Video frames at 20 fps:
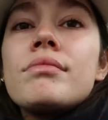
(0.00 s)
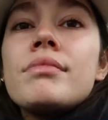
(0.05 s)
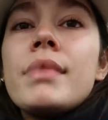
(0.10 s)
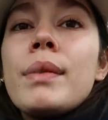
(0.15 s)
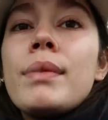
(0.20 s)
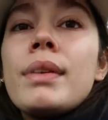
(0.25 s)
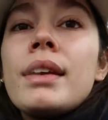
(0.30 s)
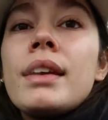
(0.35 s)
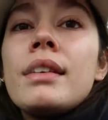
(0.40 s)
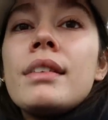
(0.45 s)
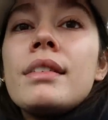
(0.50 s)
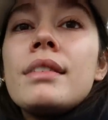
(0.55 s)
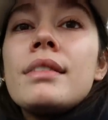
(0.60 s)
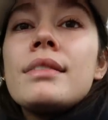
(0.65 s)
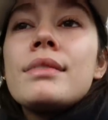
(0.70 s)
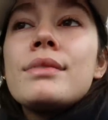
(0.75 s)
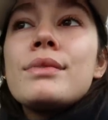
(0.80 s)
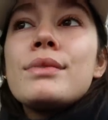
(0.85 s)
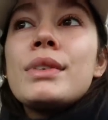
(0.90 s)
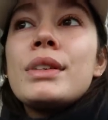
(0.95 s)

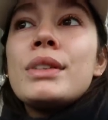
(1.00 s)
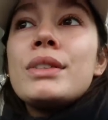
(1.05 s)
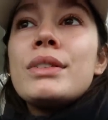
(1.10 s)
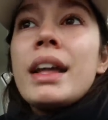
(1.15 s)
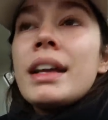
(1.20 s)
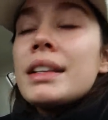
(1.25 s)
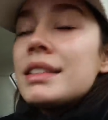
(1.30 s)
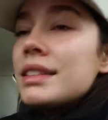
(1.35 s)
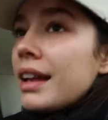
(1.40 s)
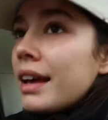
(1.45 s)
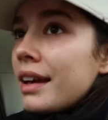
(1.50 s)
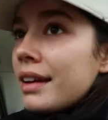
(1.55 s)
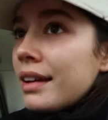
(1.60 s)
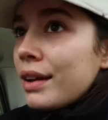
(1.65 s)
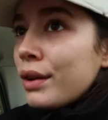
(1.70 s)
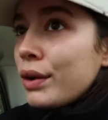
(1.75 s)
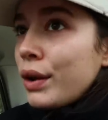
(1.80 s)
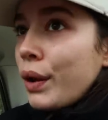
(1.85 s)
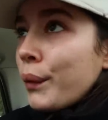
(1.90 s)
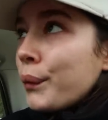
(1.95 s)
maybe we'll do that today. I
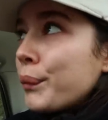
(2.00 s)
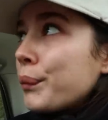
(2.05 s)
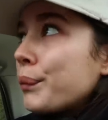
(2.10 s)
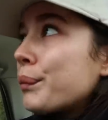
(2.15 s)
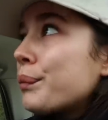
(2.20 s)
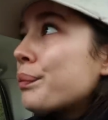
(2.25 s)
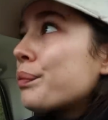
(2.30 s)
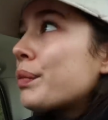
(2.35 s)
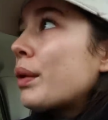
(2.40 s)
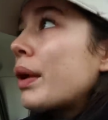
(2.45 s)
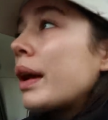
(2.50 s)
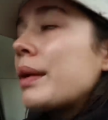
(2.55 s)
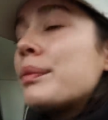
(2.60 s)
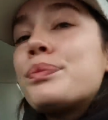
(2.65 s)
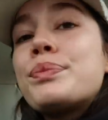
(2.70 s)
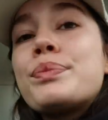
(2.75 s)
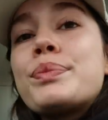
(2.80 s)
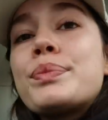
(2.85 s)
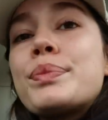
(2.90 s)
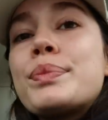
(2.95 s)
don't know. Okay.
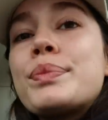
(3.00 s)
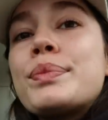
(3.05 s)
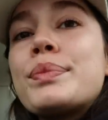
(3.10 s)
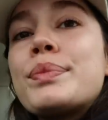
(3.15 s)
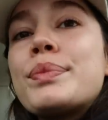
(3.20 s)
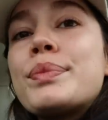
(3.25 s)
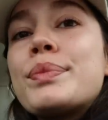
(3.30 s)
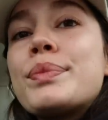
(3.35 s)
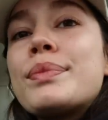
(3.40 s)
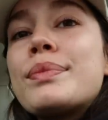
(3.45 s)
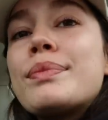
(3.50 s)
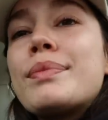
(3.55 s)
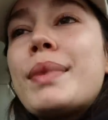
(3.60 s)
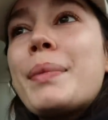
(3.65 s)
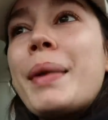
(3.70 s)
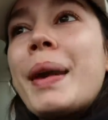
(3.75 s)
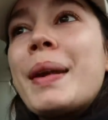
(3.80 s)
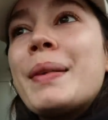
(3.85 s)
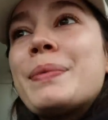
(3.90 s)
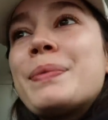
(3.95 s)

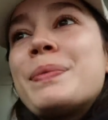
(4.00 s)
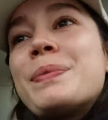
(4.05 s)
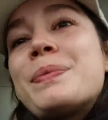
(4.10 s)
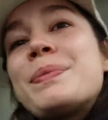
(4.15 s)
Bye-bye.